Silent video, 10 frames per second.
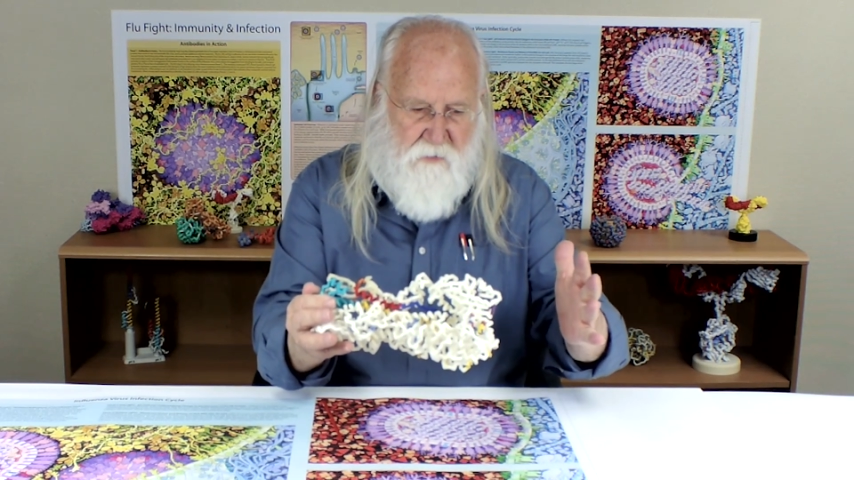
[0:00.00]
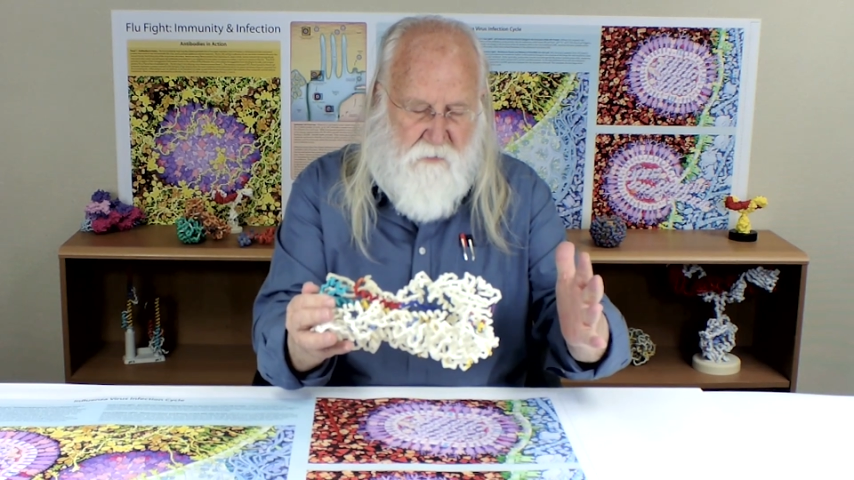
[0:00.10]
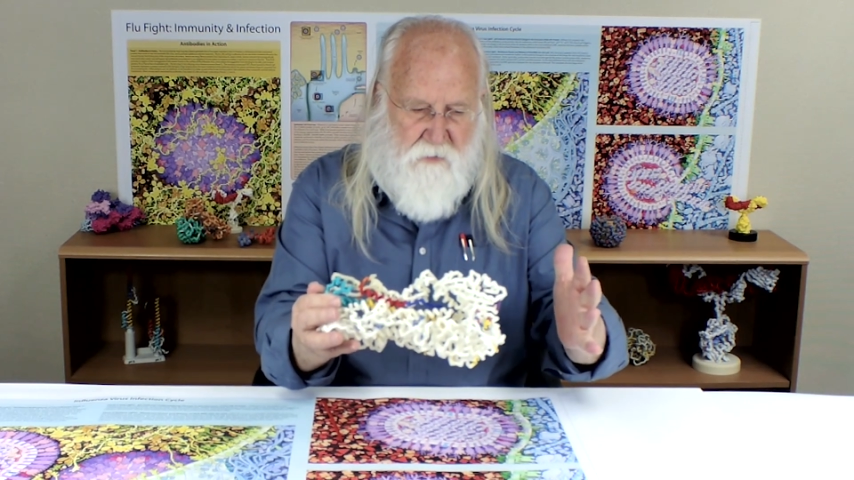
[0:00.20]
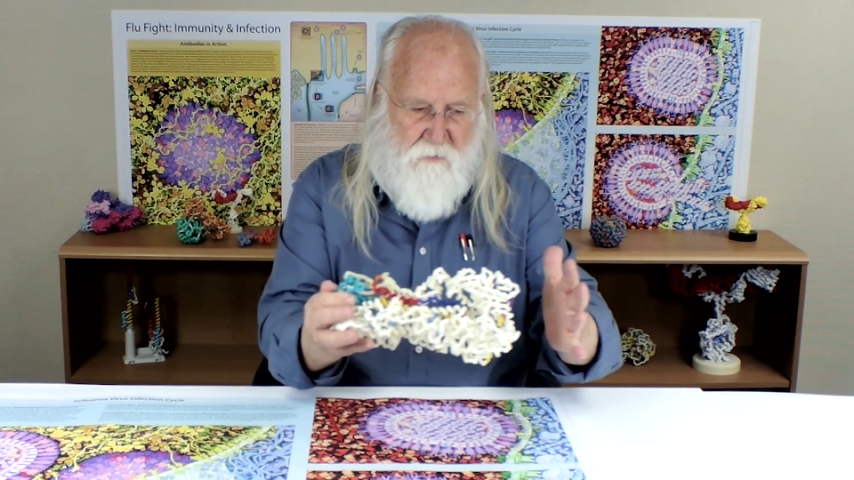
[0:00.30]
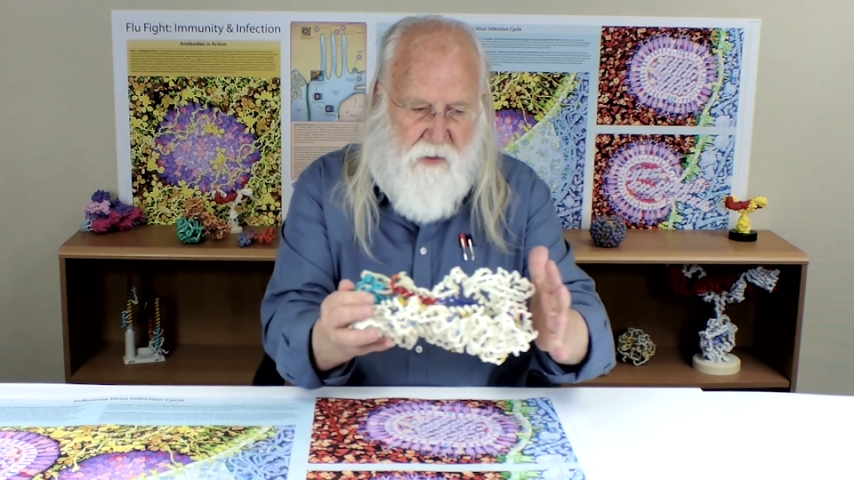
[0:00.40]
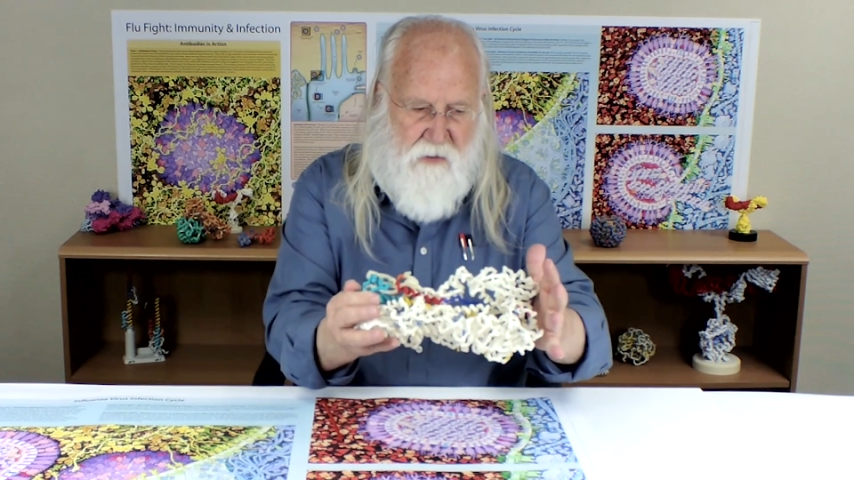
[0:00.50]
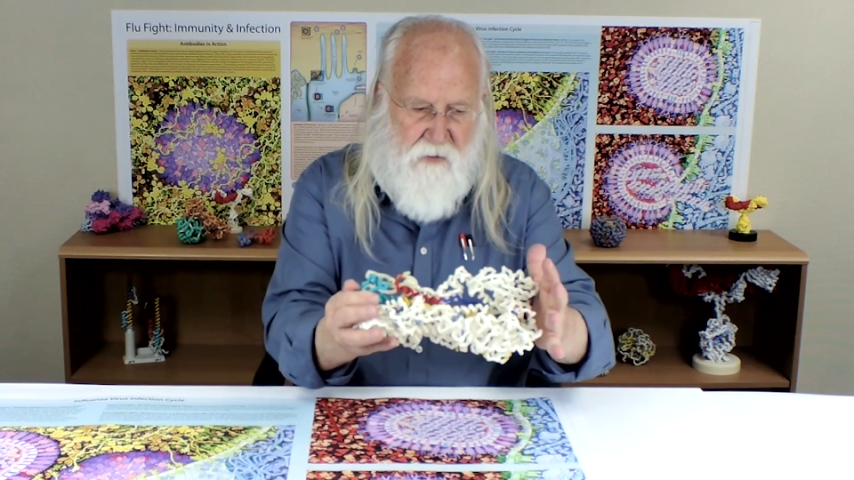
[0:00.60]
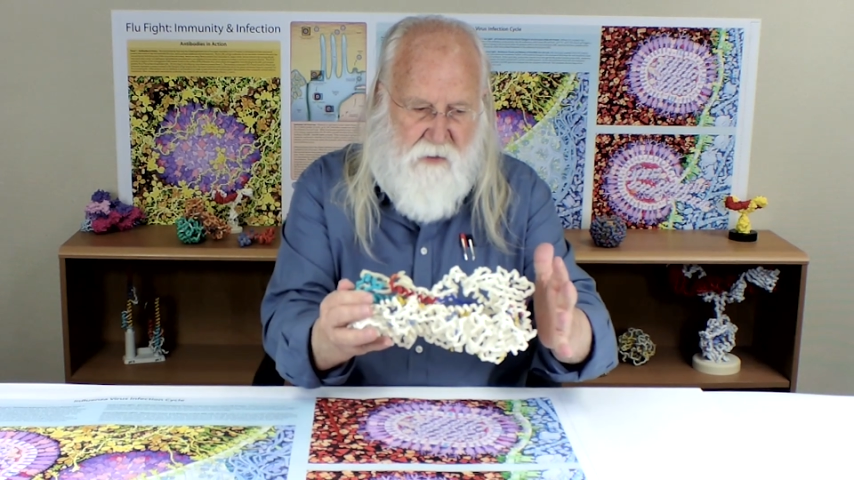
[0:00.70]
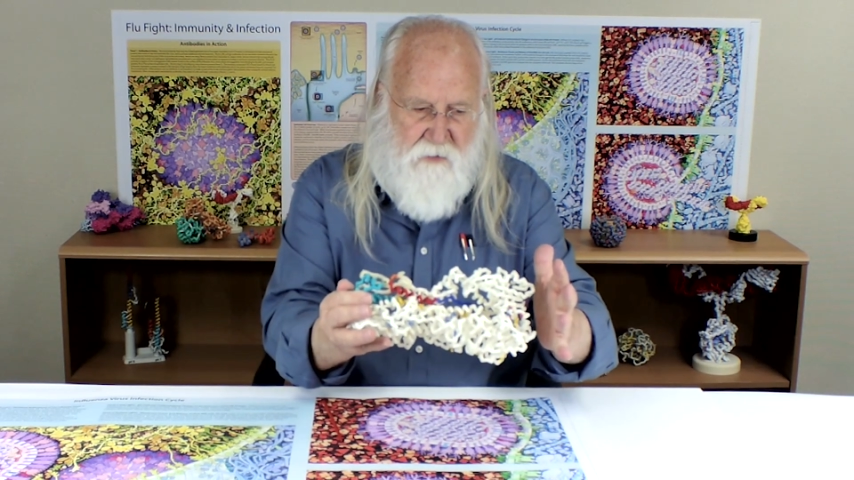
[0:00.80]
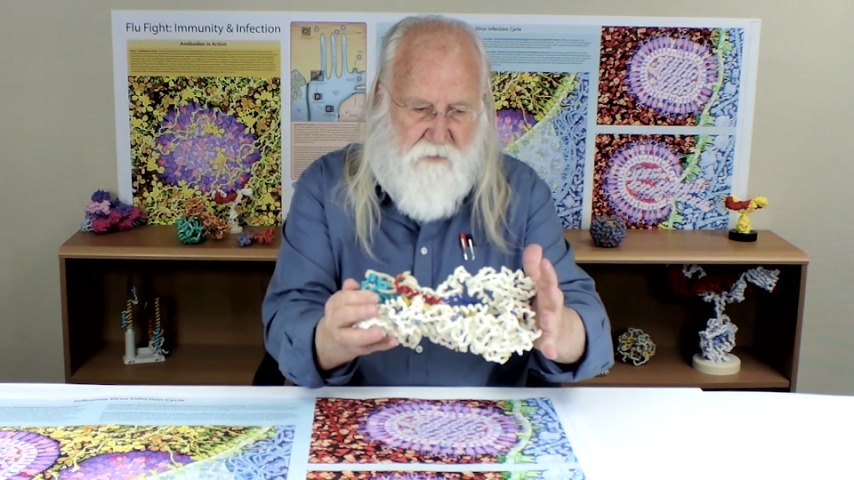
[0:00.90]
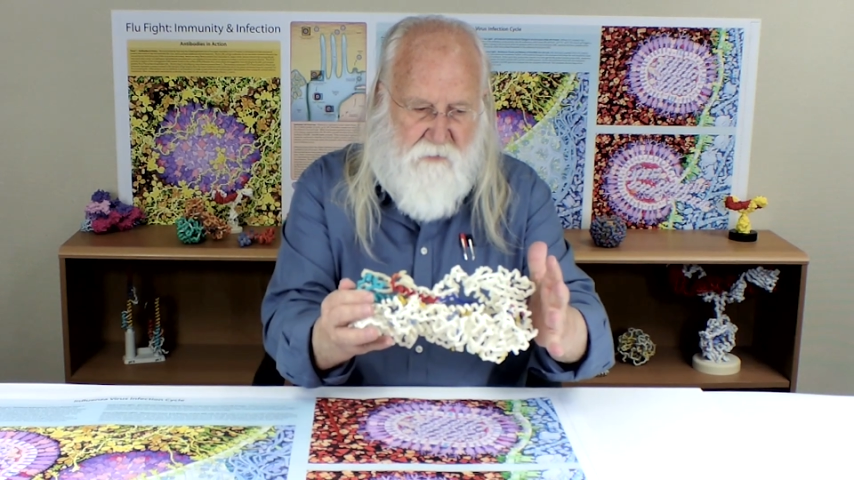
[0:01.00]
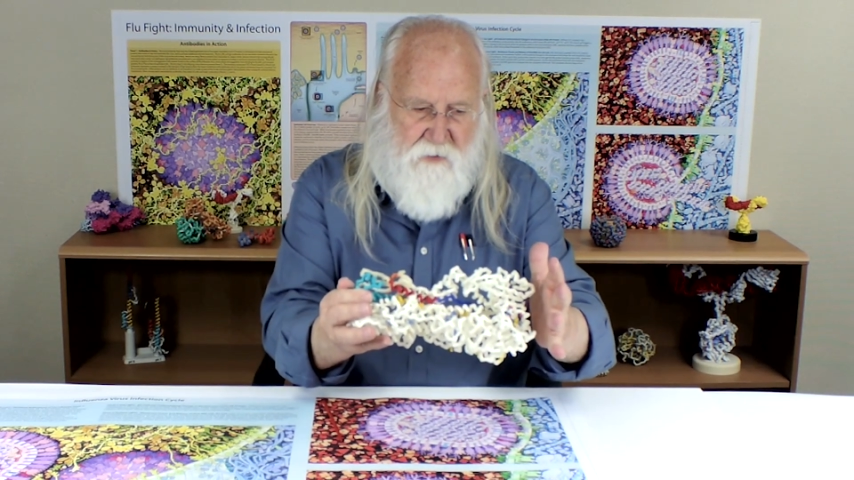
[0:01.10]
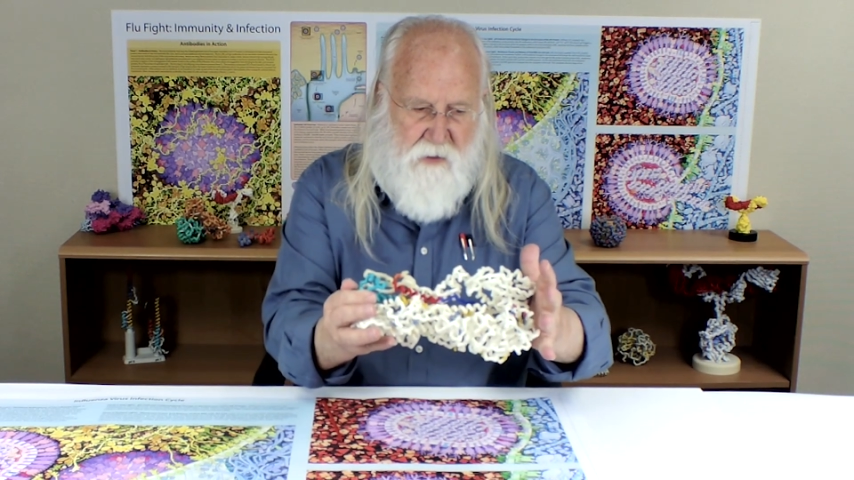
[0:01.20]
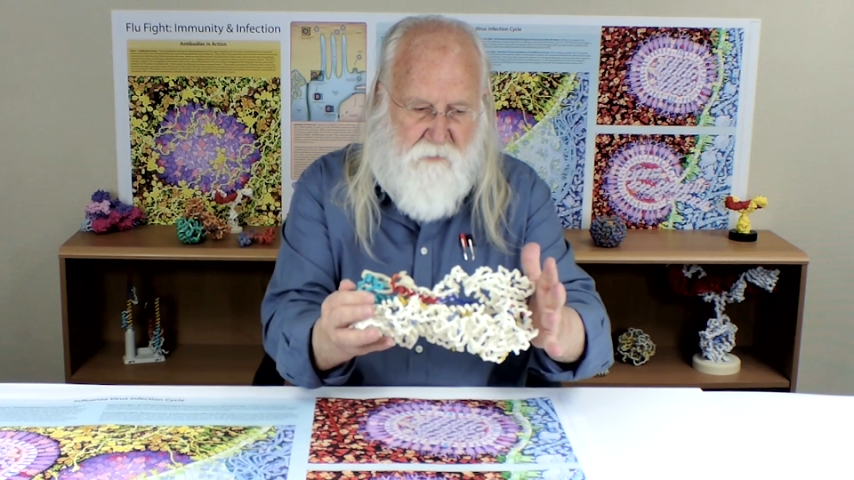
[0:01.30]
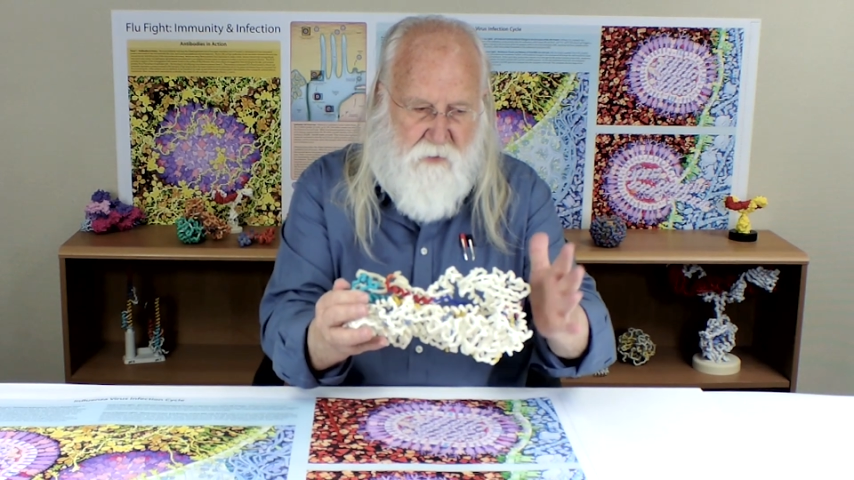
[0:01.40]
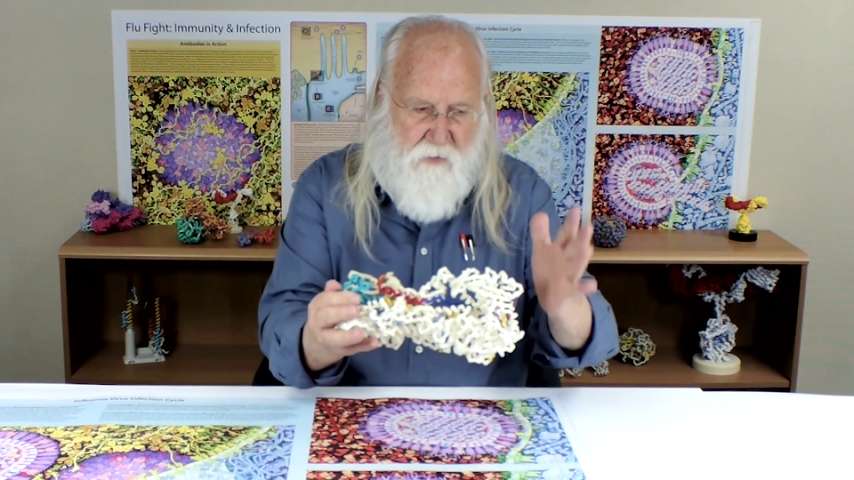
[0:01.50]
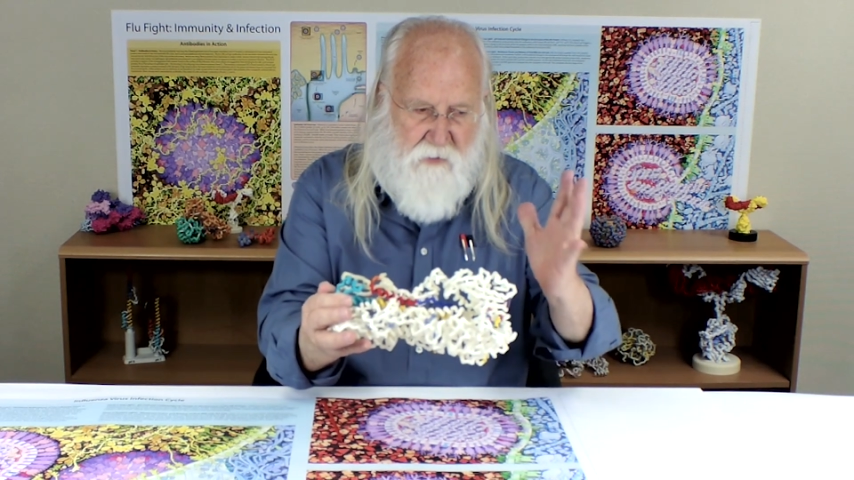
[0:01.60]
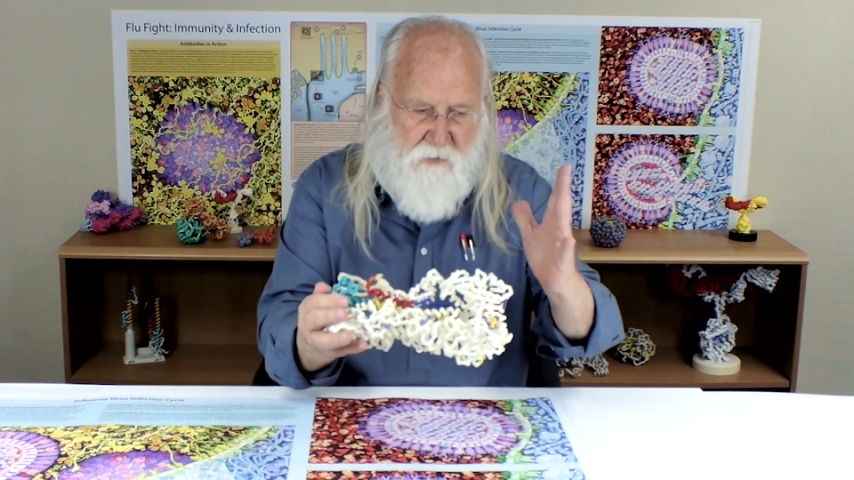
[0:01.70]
So it's recognized the receptor